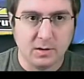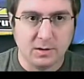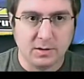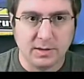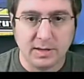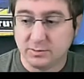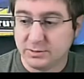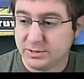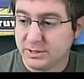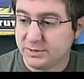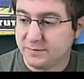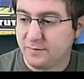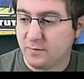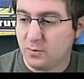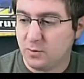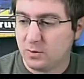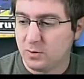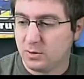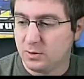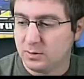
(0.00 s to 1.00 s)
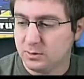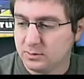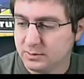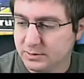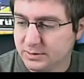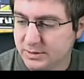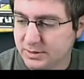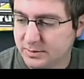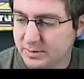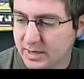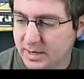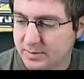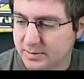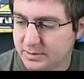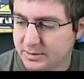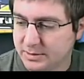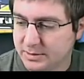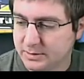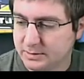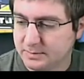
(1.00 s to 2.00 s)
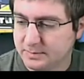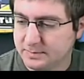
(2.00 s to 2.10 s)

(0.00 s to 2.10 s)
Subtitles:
That was his 4. Let's see what happens.